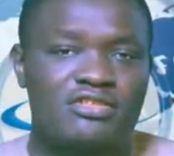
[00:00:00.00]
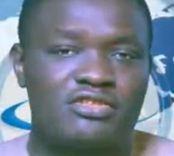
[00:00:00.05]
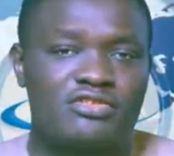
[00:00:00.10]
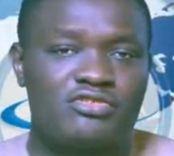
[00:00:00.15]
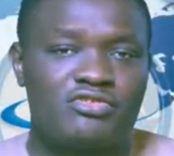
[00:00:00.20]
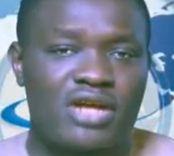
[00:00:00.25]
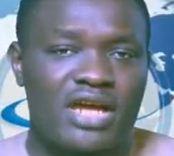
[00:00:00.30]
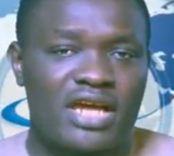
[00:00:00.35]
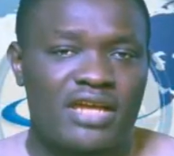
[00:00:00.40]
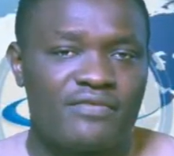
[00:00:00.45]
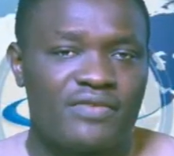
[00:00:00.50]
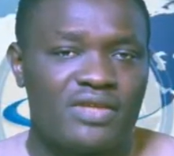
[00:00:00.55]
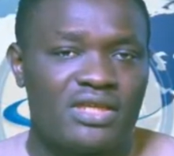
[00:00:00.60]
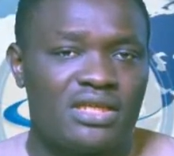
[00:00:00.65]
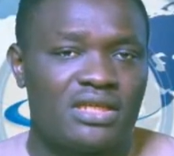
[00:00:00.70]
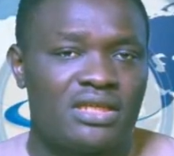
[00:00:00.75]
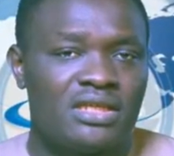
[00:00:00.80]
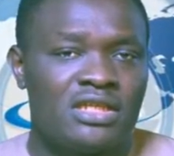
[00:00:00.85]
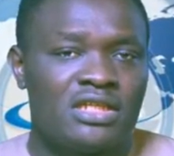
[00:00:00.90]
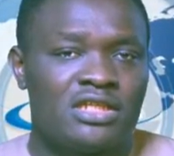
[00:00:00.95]

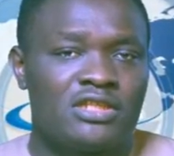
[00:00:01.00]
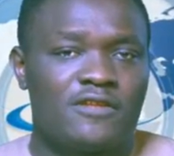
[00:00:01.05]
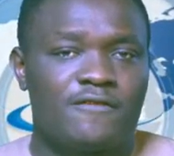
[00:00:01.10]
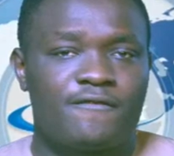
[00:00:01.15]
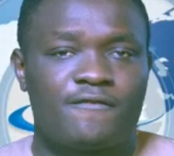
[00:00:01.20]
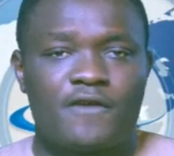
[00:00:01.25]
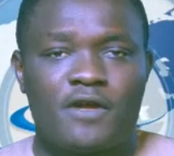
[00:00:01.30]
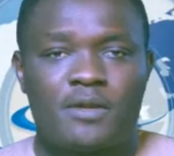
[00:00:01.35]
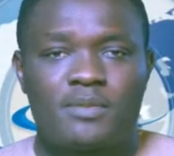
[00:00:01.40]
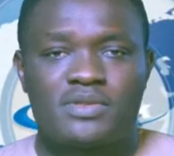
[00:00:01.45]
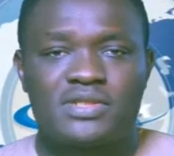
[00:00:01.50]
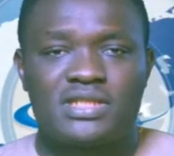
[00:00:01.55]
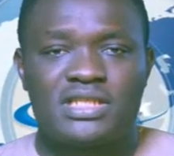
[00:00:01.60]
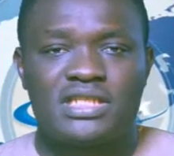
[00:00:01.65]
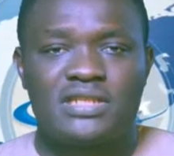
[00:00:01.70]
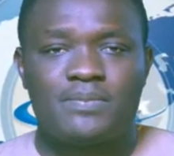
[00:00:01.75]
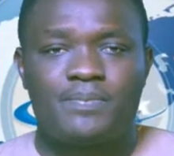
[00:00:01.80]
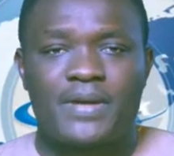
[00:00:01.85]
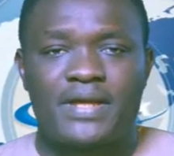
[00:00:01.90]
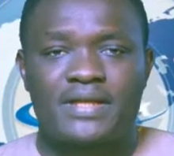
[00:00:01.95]
driving the firm's
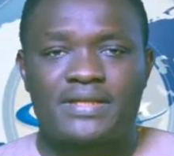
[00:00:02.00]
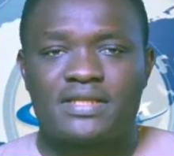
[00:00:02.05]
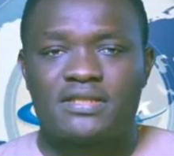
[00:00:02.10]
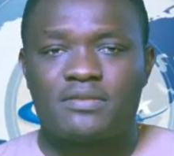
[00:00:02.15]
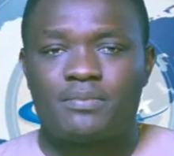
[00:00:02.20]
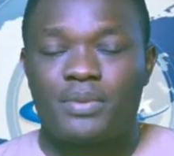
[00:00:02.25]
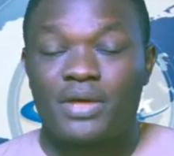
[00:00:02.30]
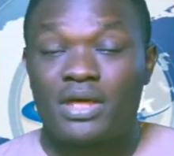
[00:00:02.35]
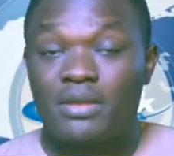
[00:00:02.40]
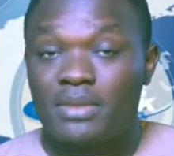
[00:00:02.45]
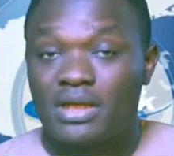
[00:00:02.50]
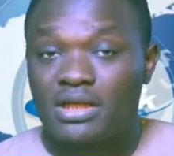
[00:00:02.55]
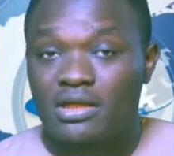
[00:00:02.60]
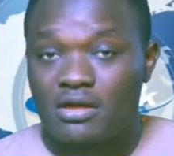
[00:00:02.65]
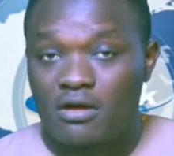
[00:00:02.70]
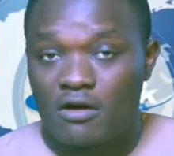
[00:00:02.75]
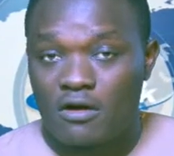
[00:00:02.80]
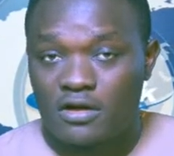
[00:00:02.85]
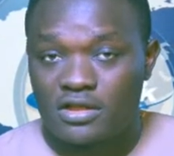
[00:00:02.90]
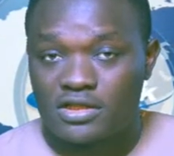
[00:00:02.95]
independent payment
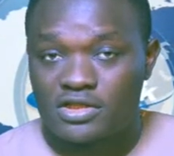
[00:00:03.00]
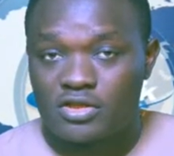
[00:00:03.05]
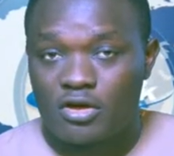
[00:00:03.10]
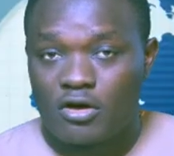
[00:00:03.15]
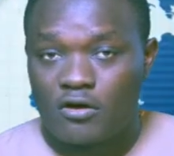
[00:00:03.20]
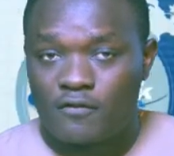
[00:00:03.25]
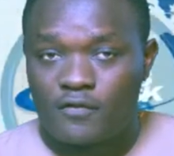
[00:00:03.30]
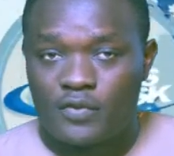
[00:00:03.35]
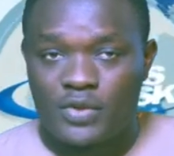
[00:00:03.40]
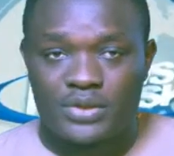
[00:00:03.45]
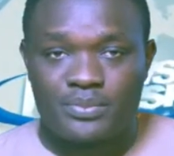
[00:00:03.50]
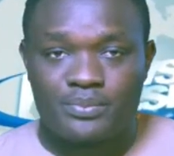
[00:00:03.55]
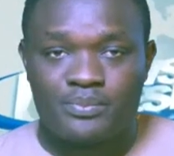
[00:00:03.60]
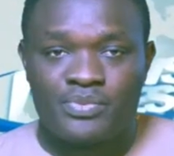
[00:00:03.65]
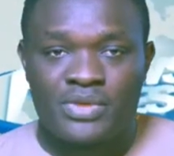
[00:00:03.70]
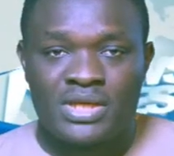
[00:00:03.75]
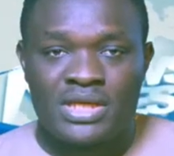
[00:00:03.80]
cards offering.